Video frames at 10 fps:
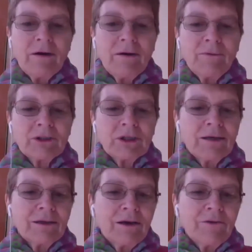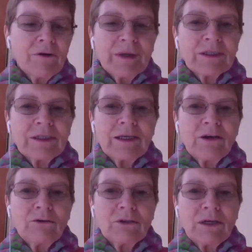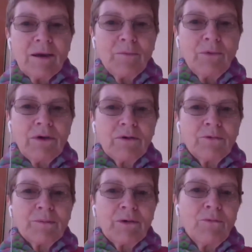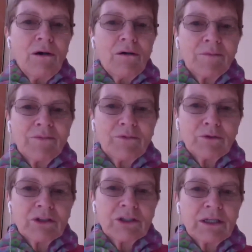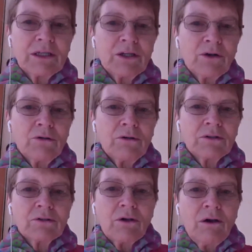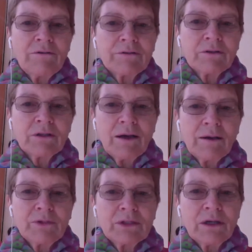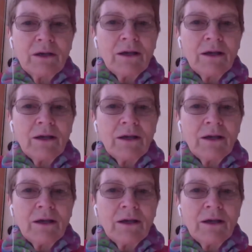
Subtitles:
which I think from a CEO standpoint would be welcome for a CEO, because oftentimes